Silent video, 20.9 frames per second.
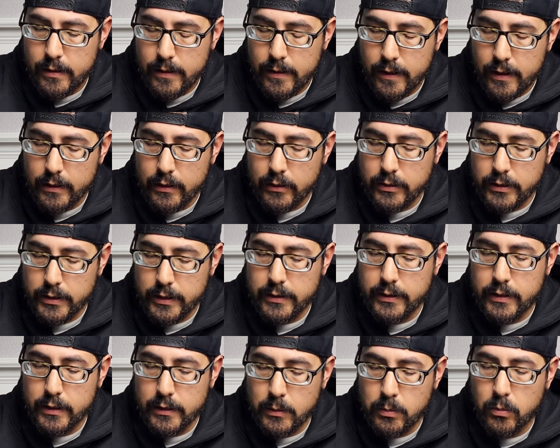I know St.
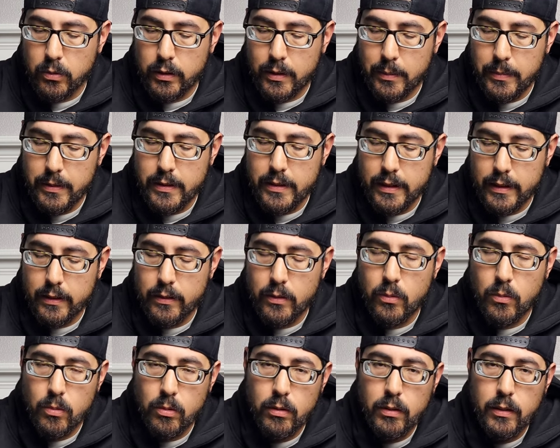John's wort can be taken
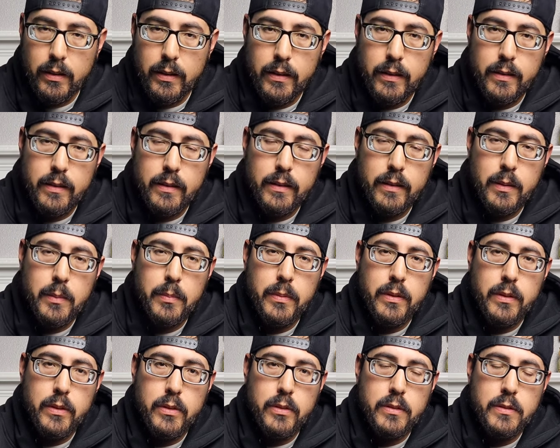orally. It can be
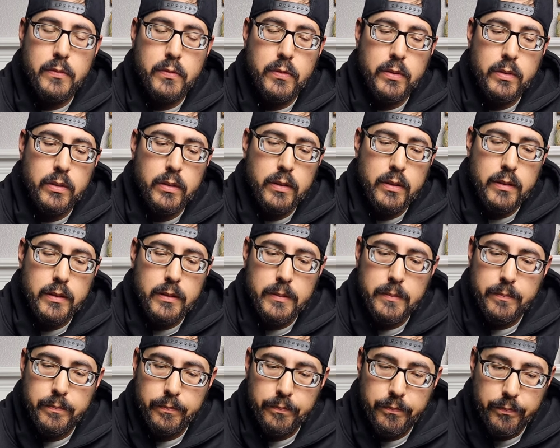used for a
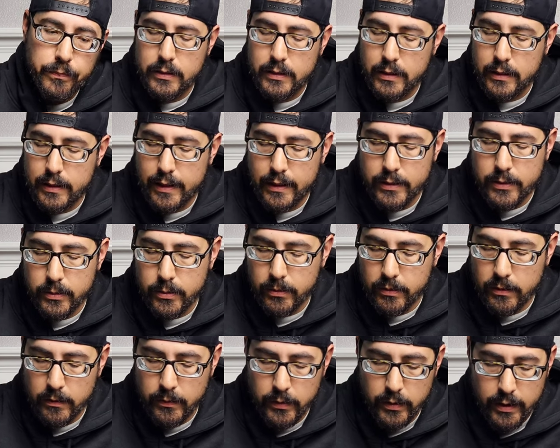um, natural
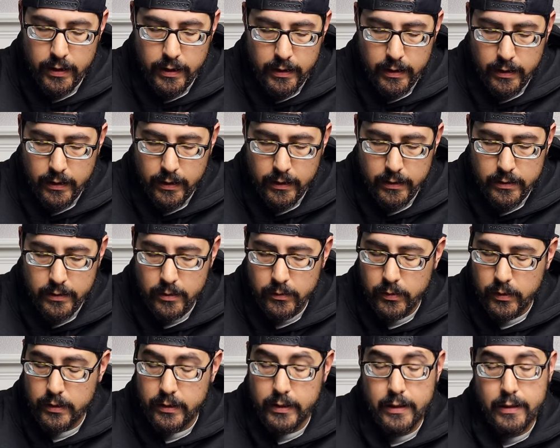herb for ADD and stuff
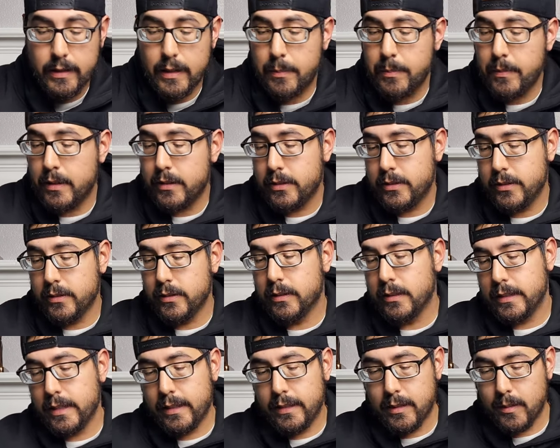like that. I'm not sure
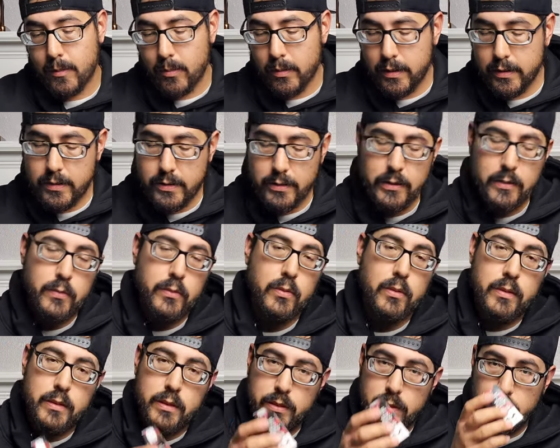exactly what it's used for
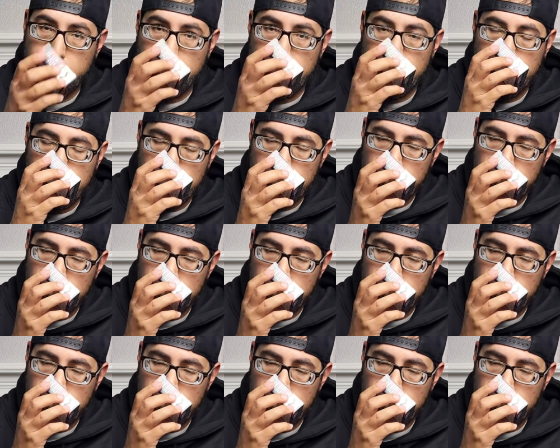in soap.